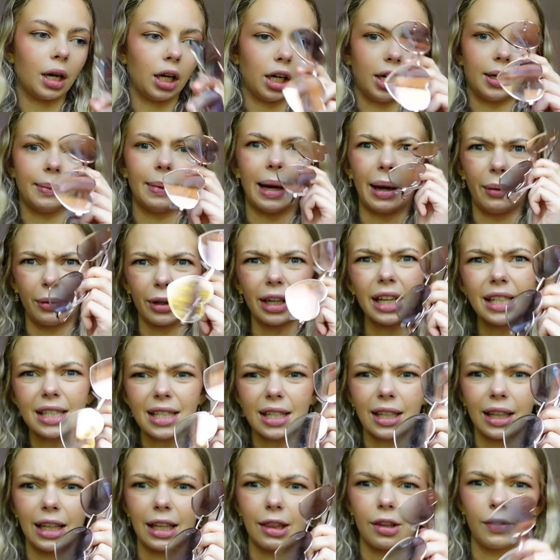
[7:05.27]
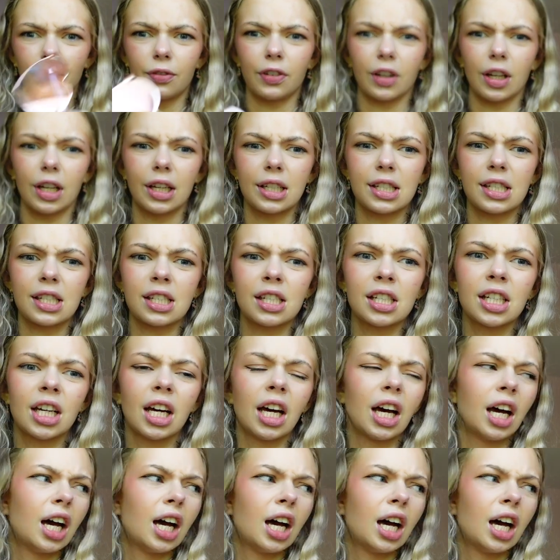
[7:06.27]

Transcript: I will need to clean them first.